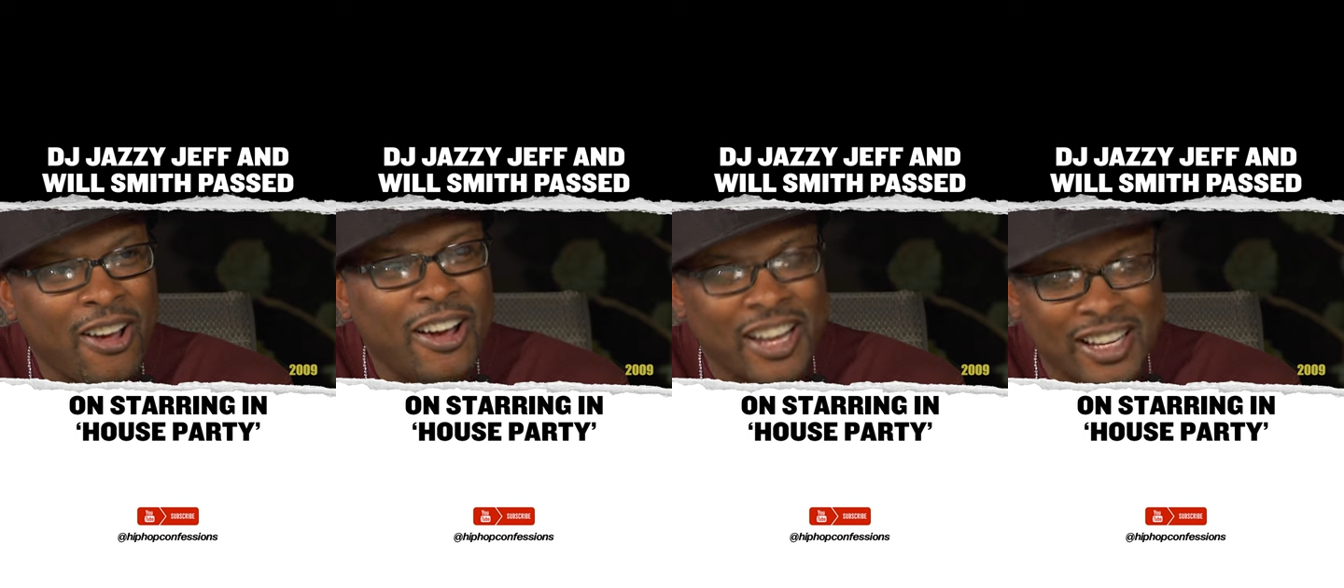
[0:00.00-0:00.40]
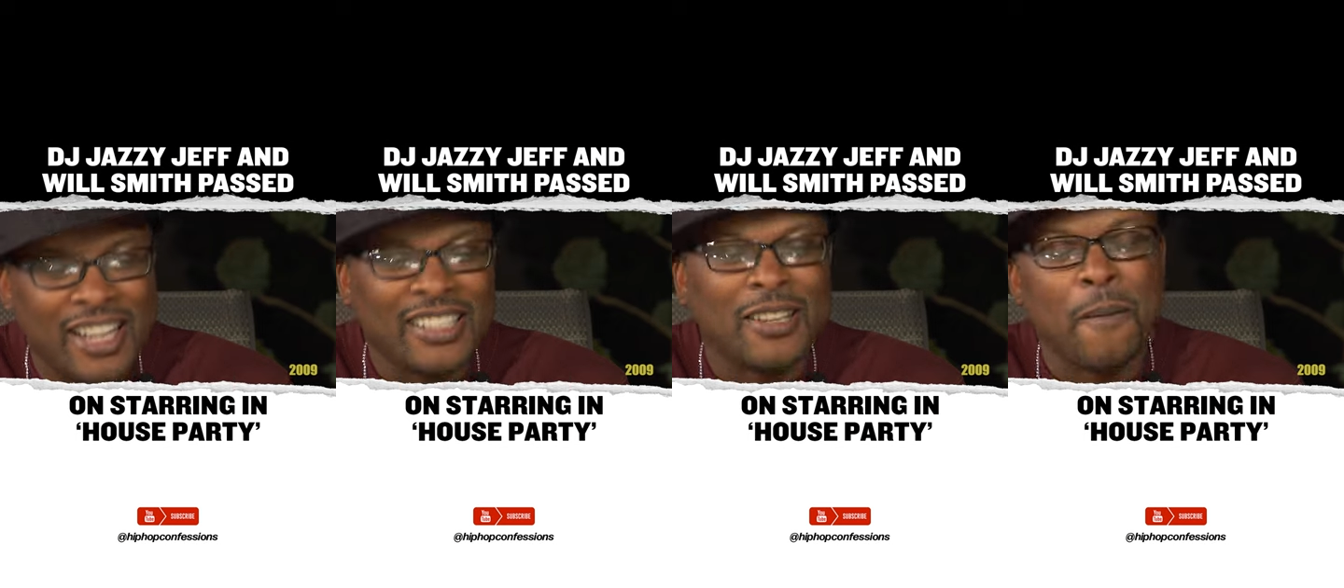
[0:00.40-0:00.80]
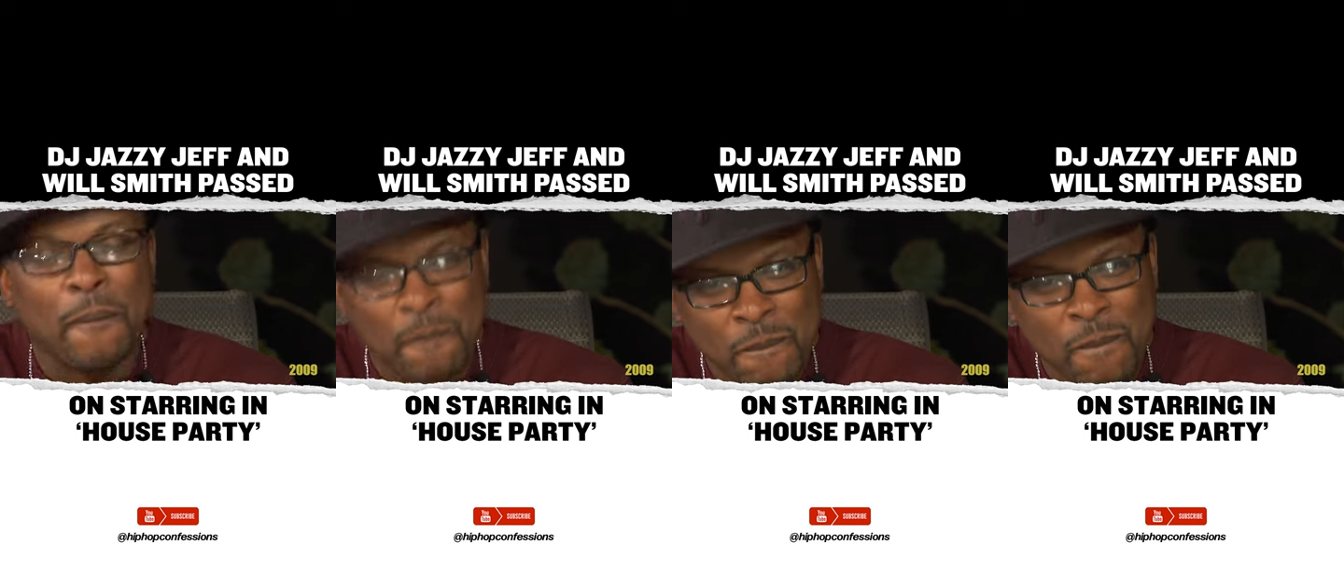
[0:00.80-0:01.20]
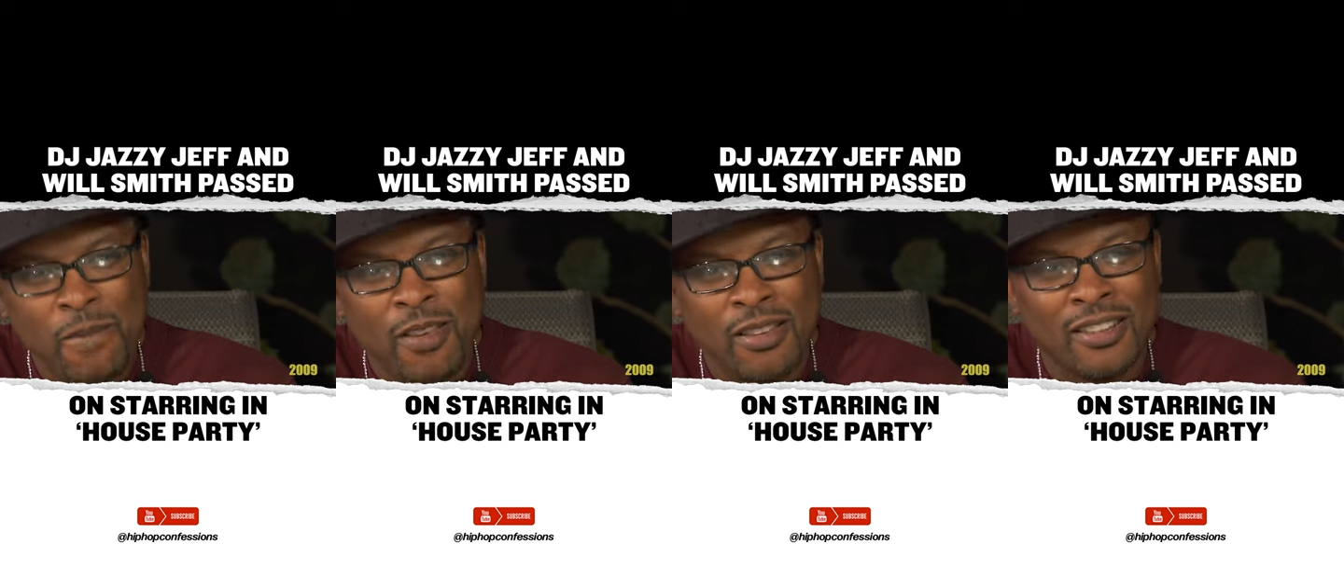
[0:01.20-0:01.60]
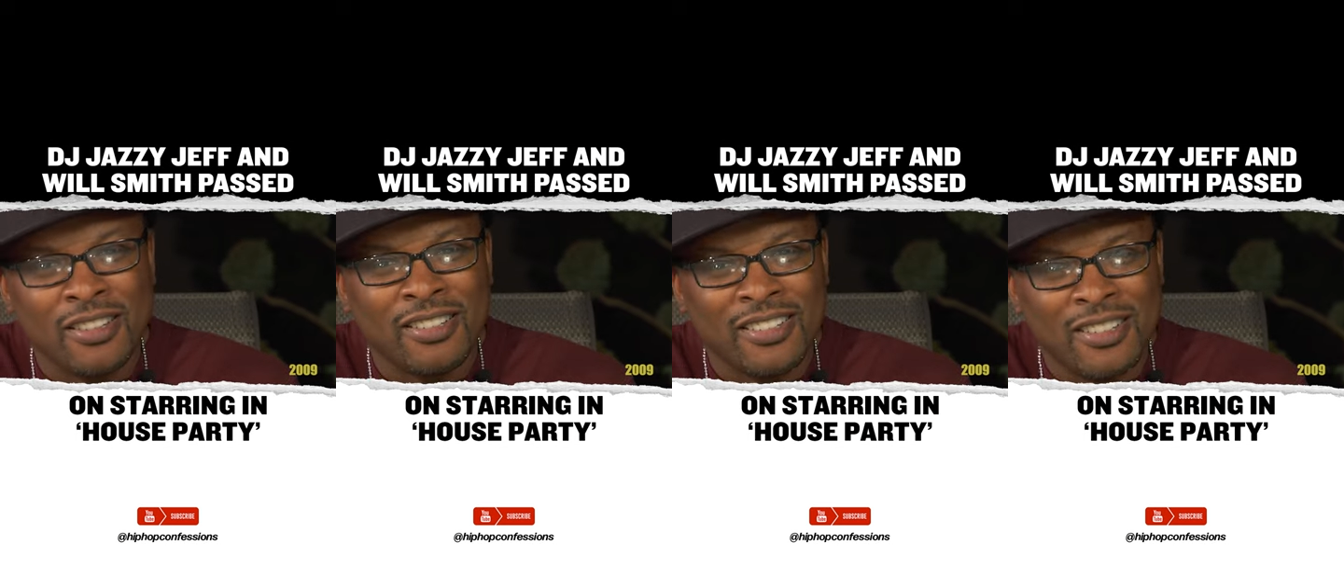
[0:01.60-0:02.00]
All right, I got something.
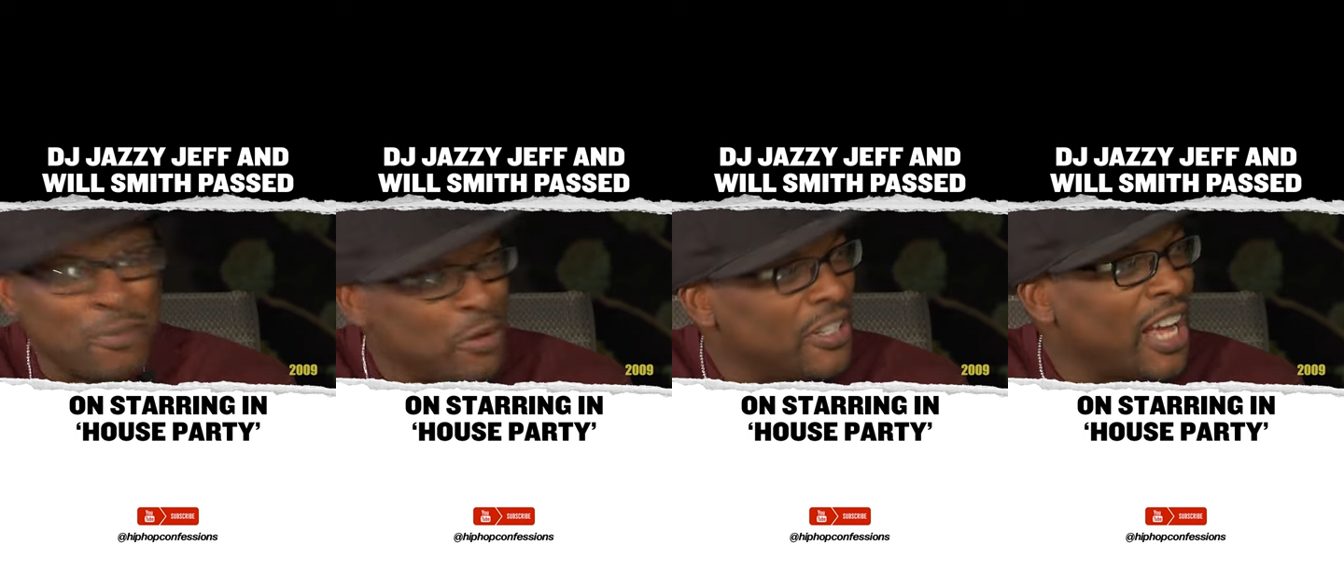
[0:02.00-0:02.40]
The movie